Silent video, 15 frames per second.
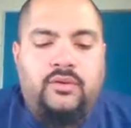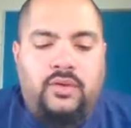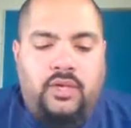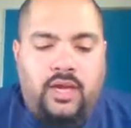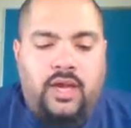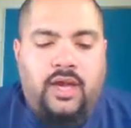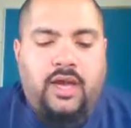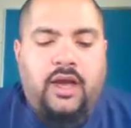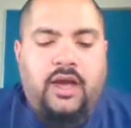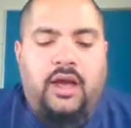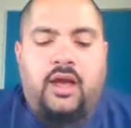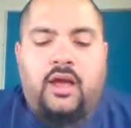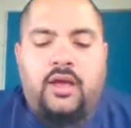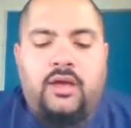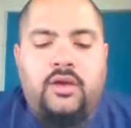
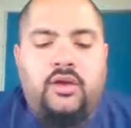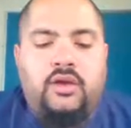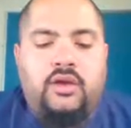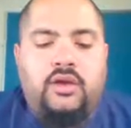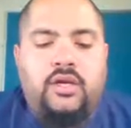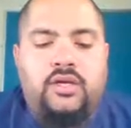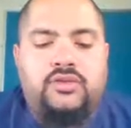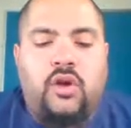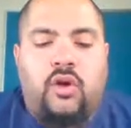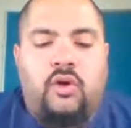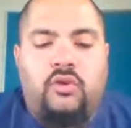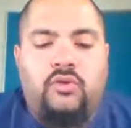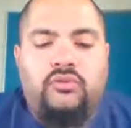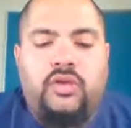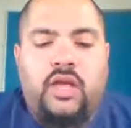"Yeah, his
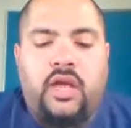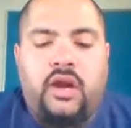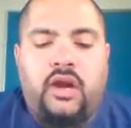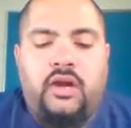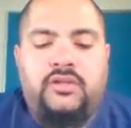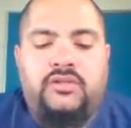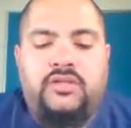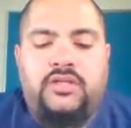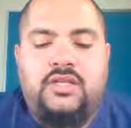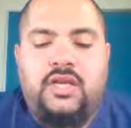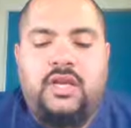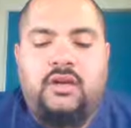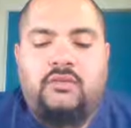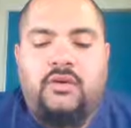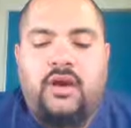own hair is
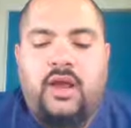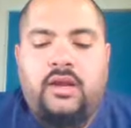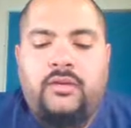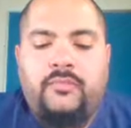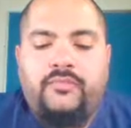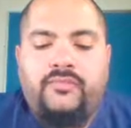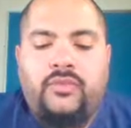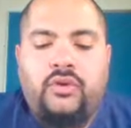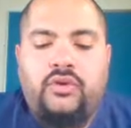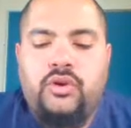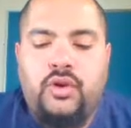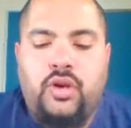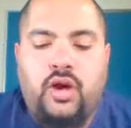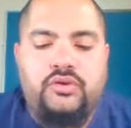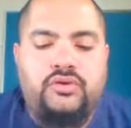thinning, right?
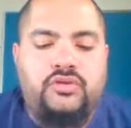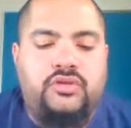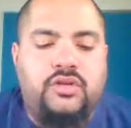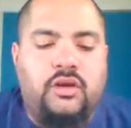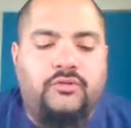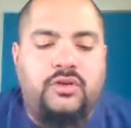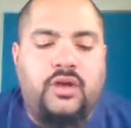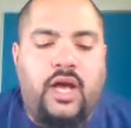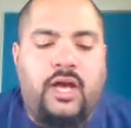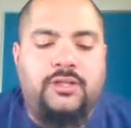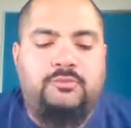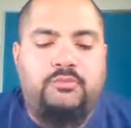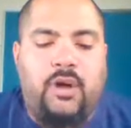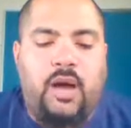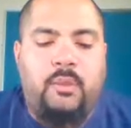You got yourself a
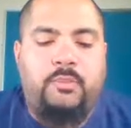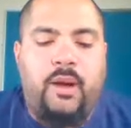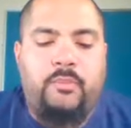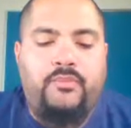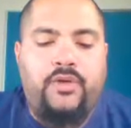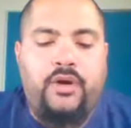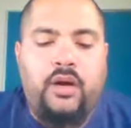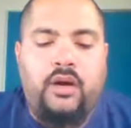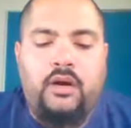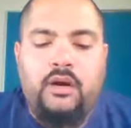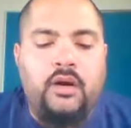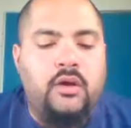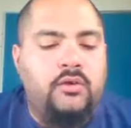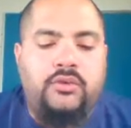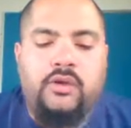nice mop up
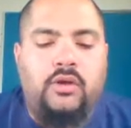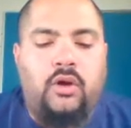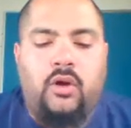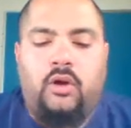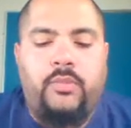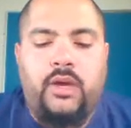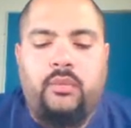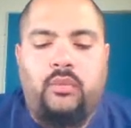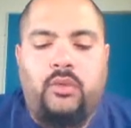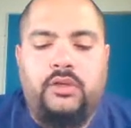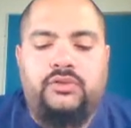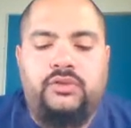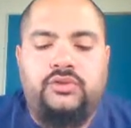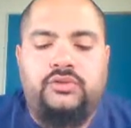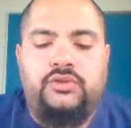there. The old man
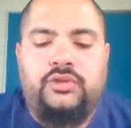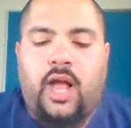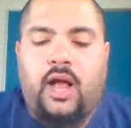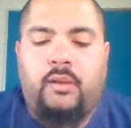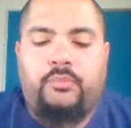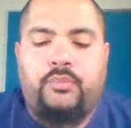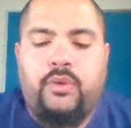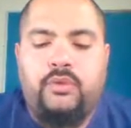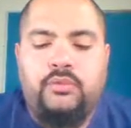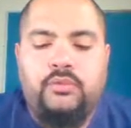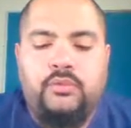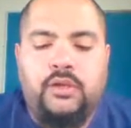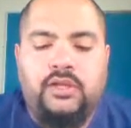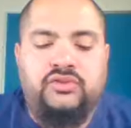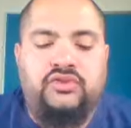wants to scalp
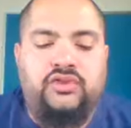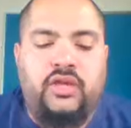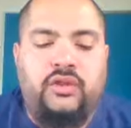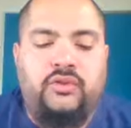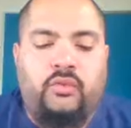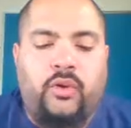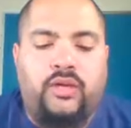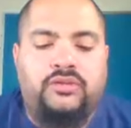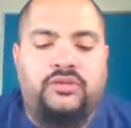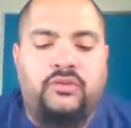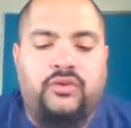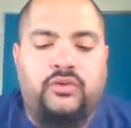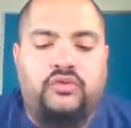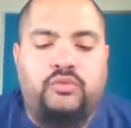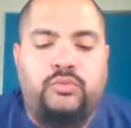you and send the rest
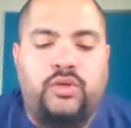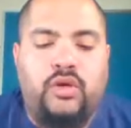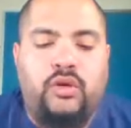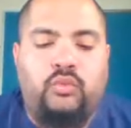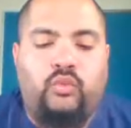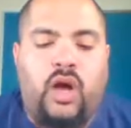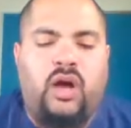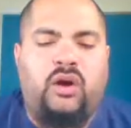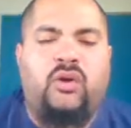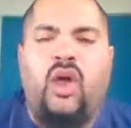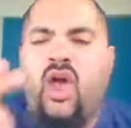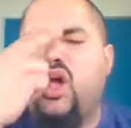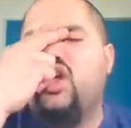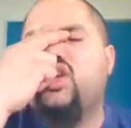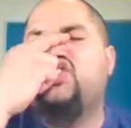of you to be unwound."
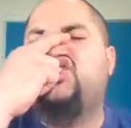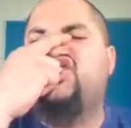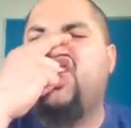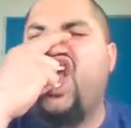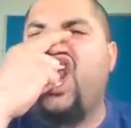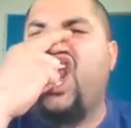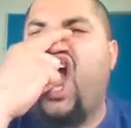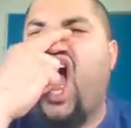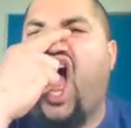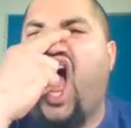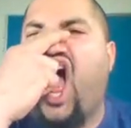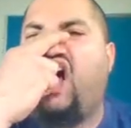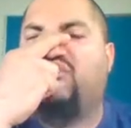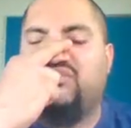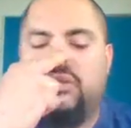"Shut
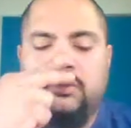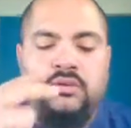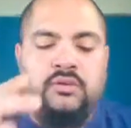up."